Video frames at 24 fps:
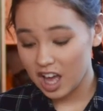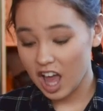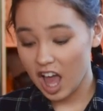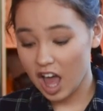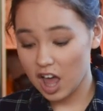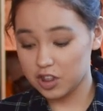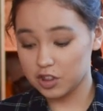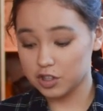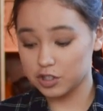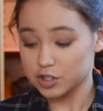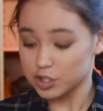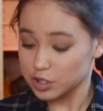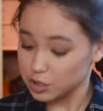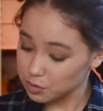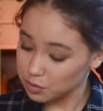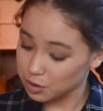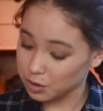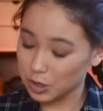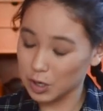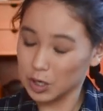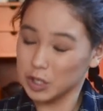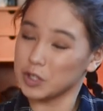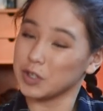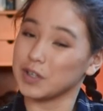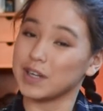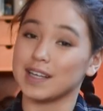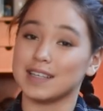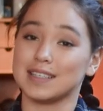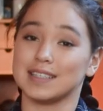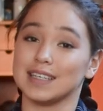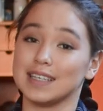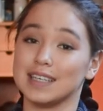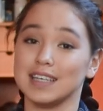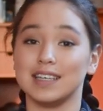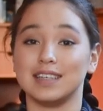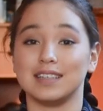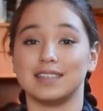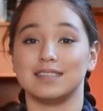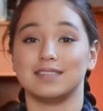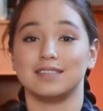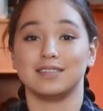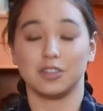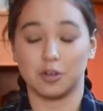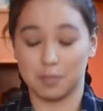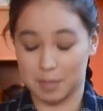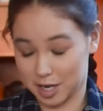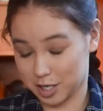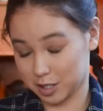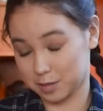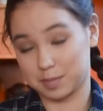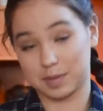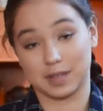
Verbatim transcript: and the sooner you'll get to eat your mashed